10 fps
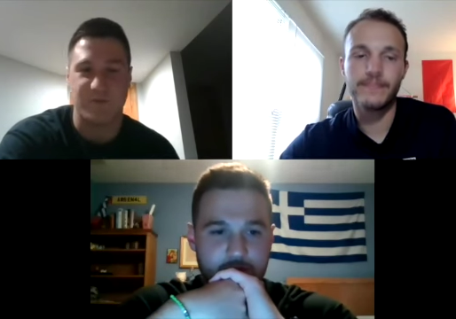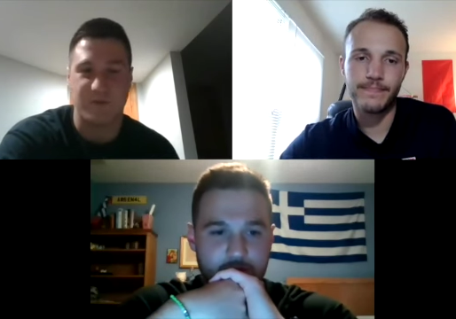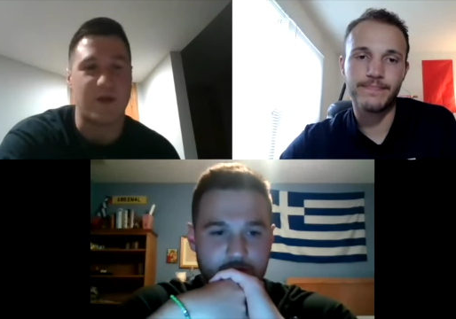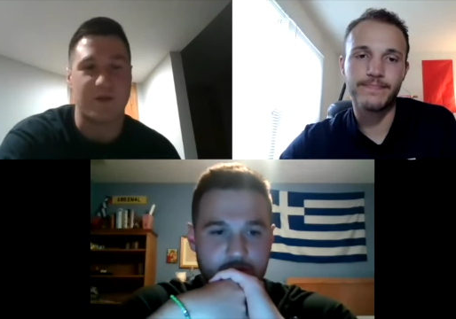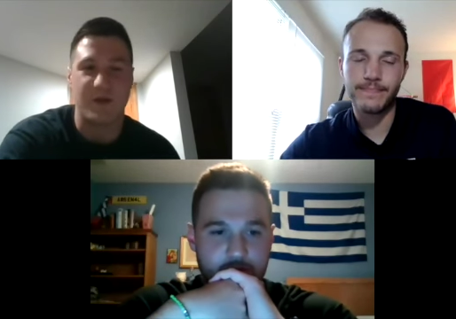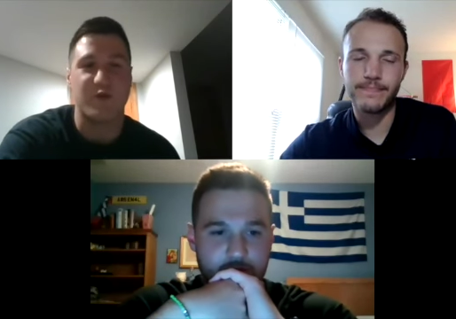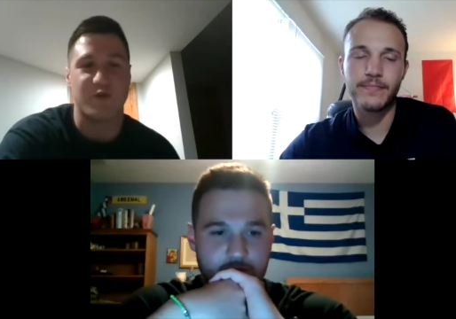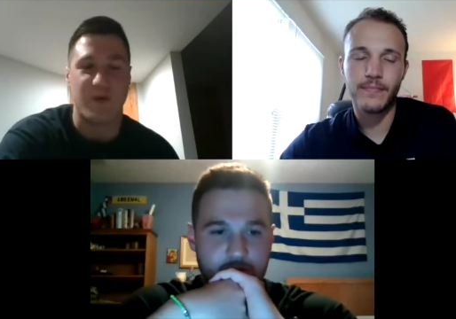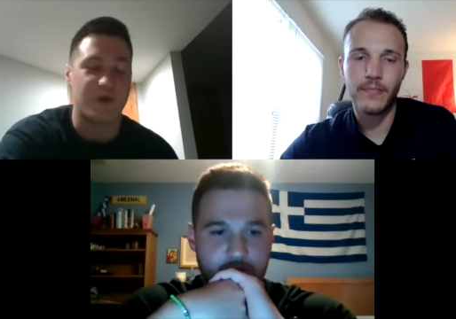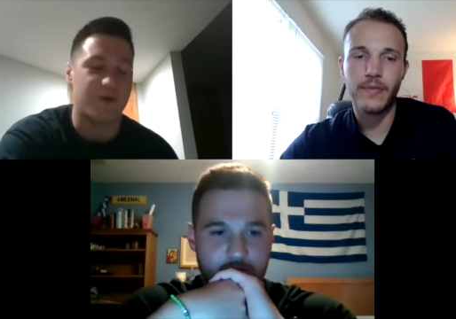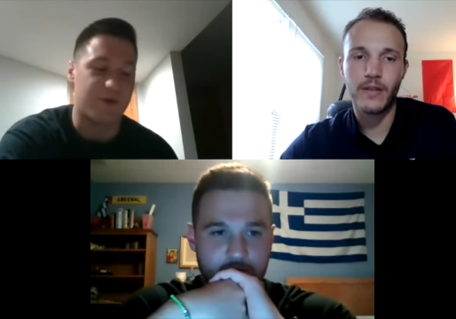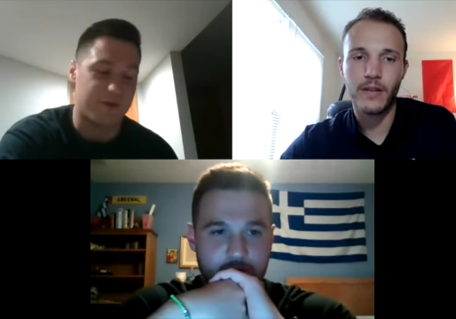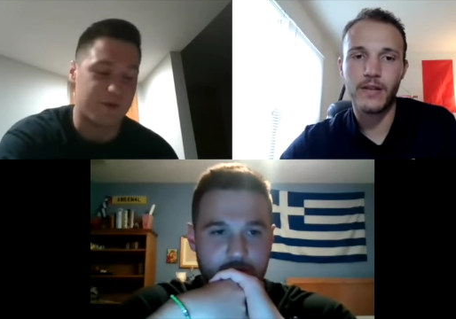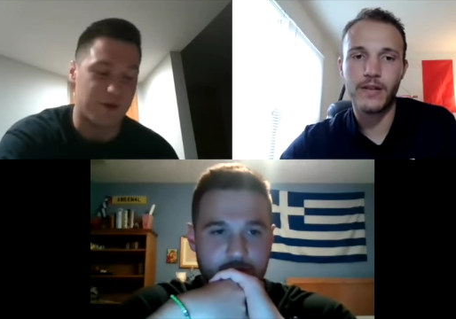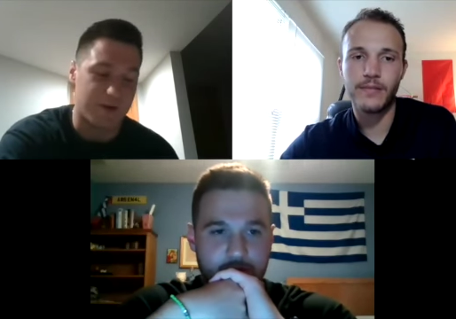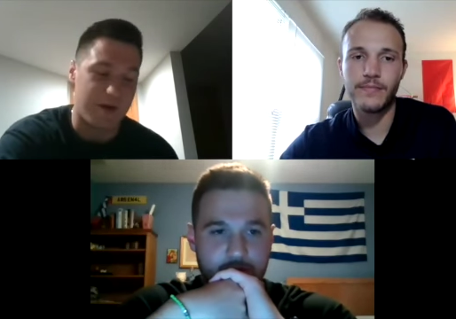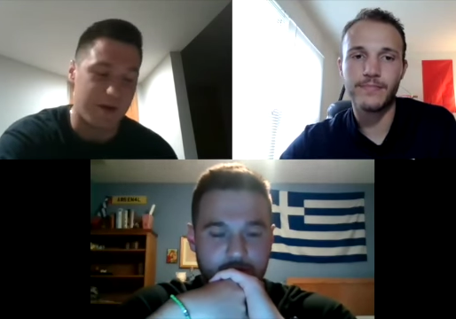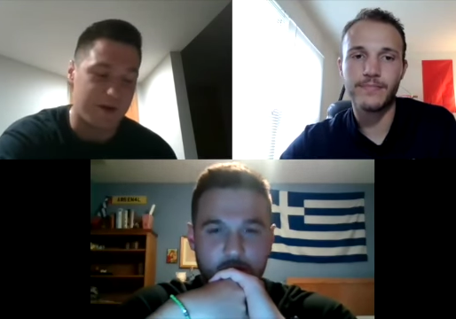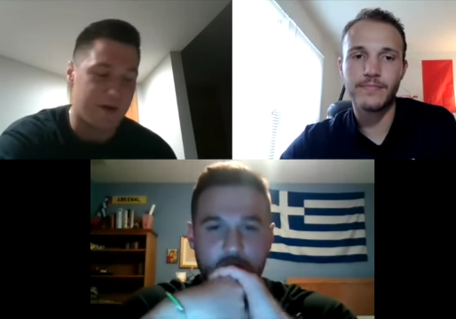Speaker 1: Like it was a red card. Sorry about it.